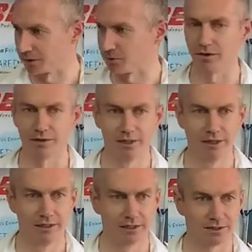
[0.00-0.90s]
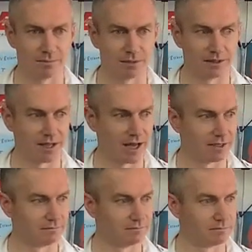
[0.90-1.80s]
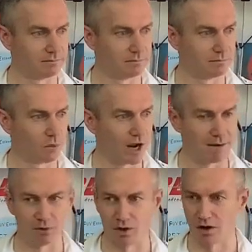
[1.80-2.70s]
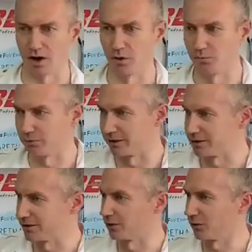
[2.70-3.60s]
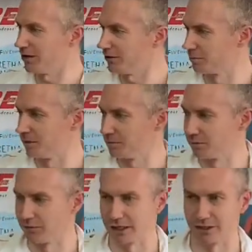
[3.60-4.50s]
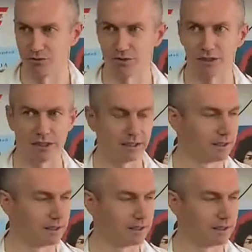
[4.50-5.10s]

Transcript: record, something that when I'm long gone, hopefully is still around and people find interesting